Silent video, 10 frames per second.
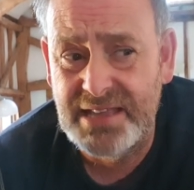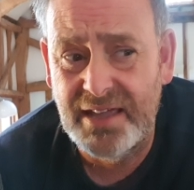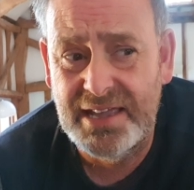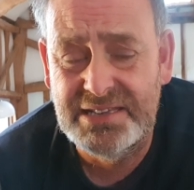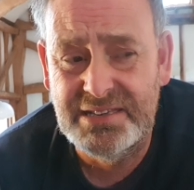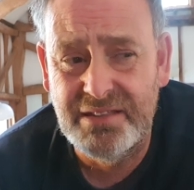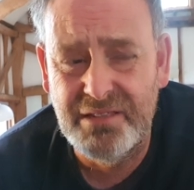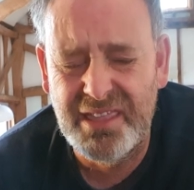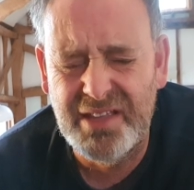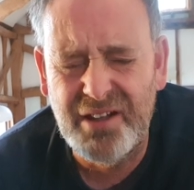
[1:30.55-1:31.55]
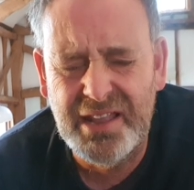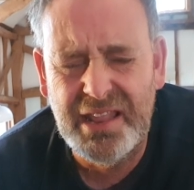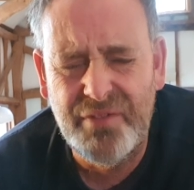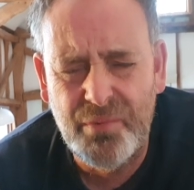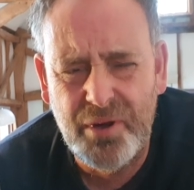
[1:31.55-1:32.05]
Now, it's the thing I can
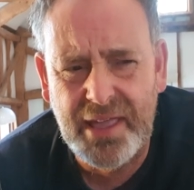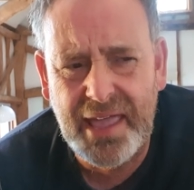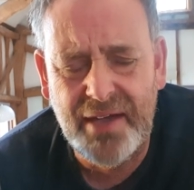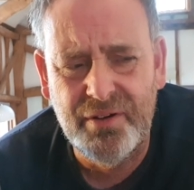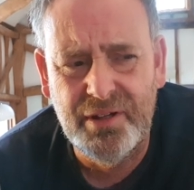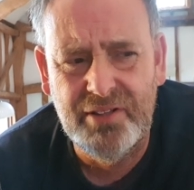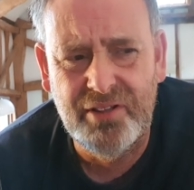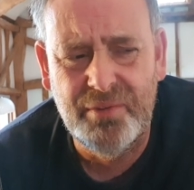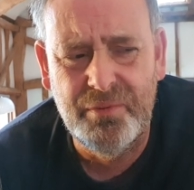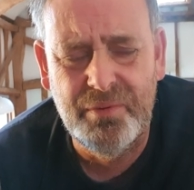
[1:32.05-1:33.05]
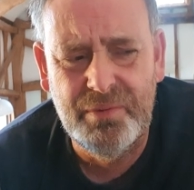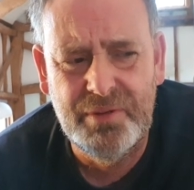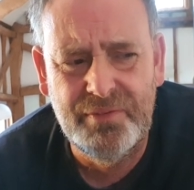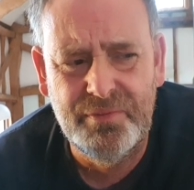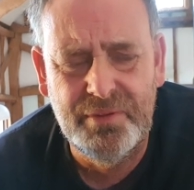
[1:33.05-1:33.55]
never work out is like
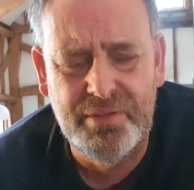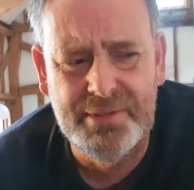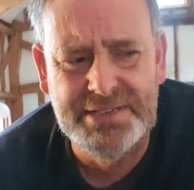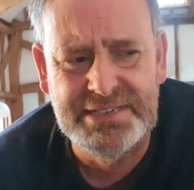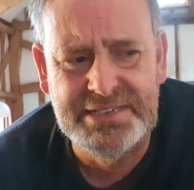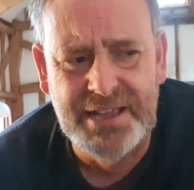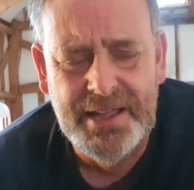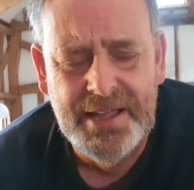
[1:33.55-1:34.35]
with with the misses,